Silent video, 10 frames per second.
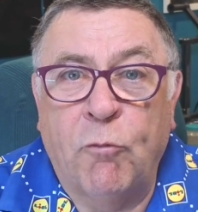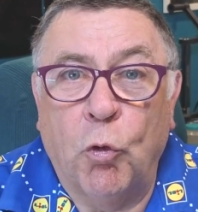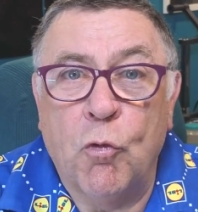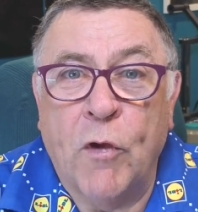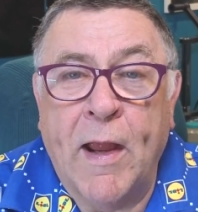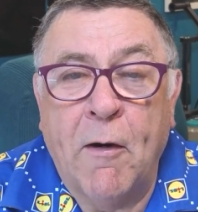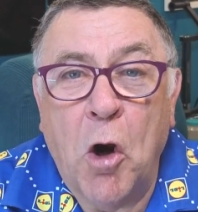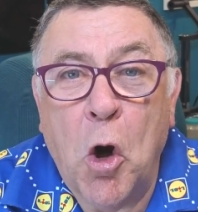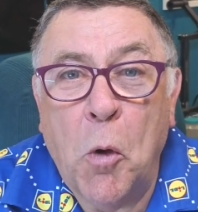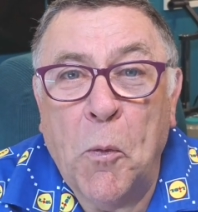Ford
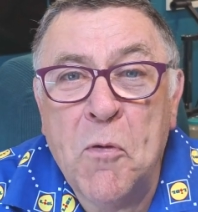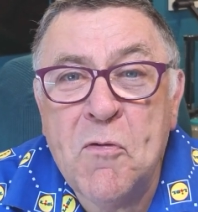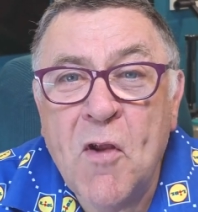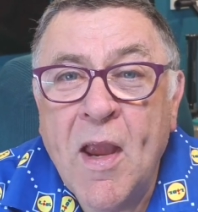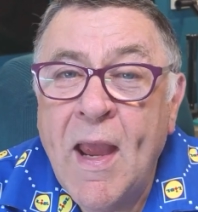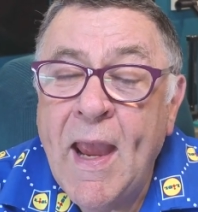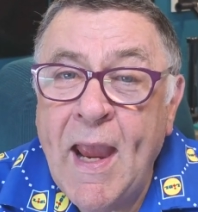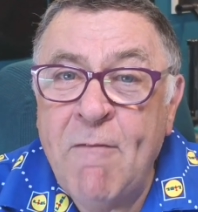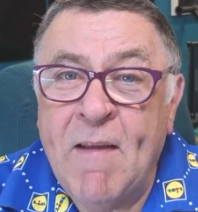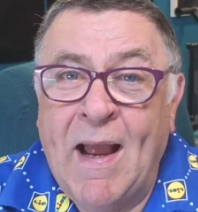Sierra owners.
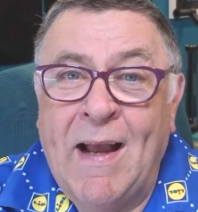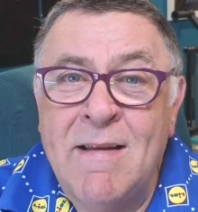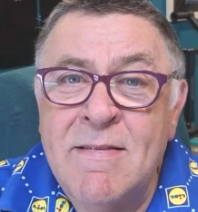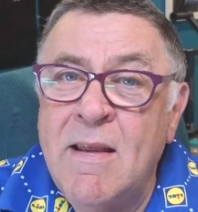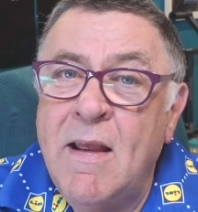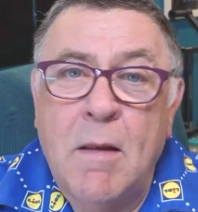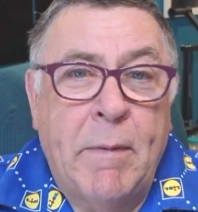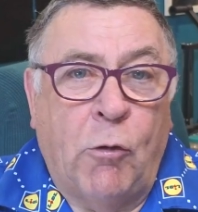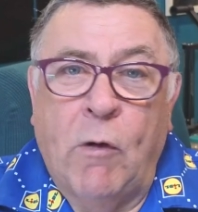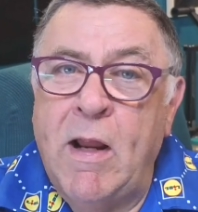If it has,
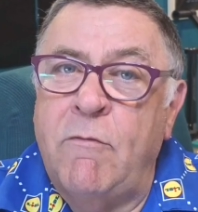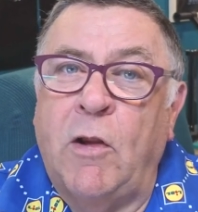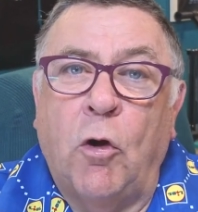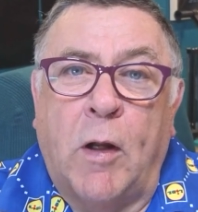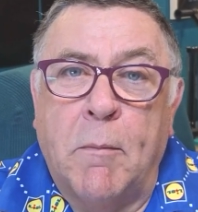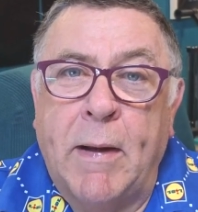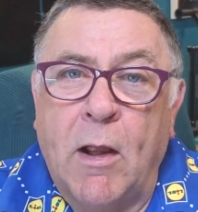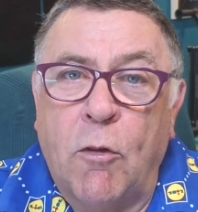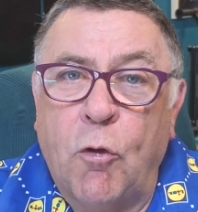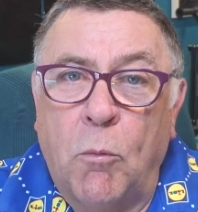it'd be great if you could give
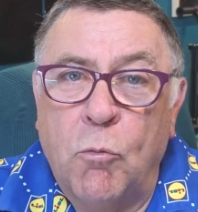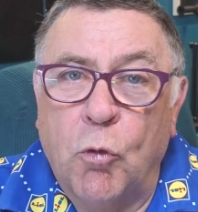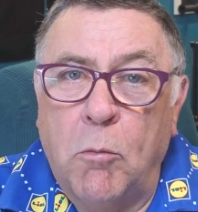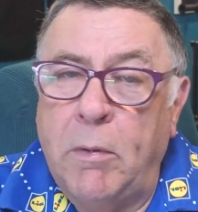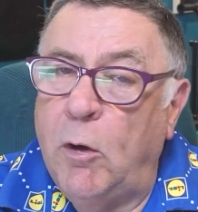me a thumbs up.